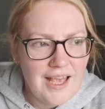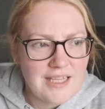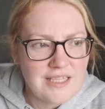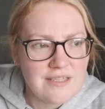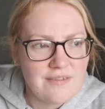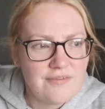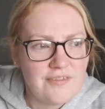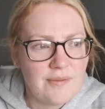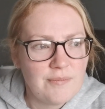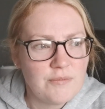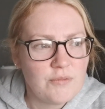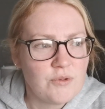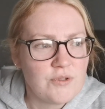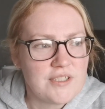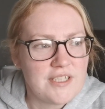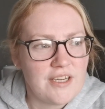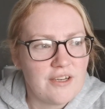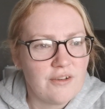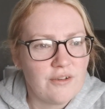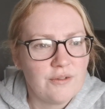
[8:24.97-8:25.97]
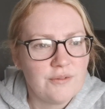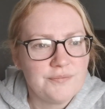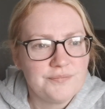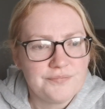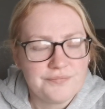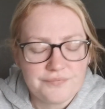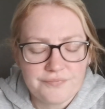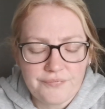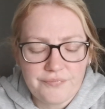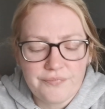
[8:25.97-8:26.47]
It's a Vimto Zero.
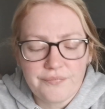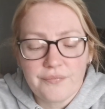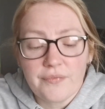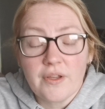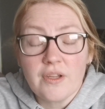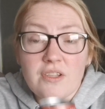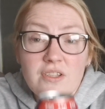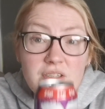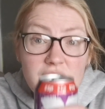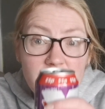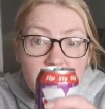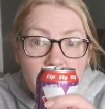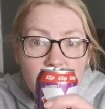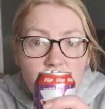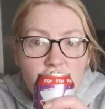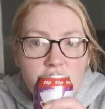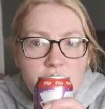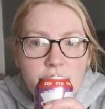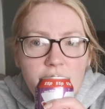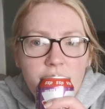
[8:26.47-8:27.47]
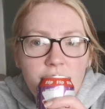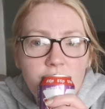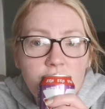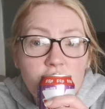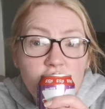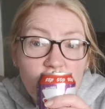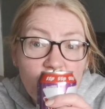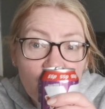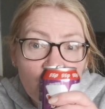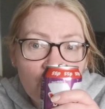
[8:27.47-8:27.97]
Excuse me.
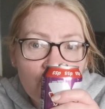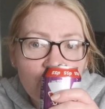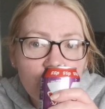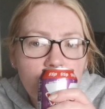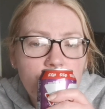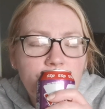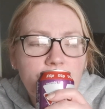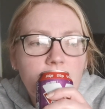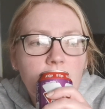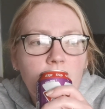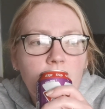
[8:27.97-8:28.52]
Cheers.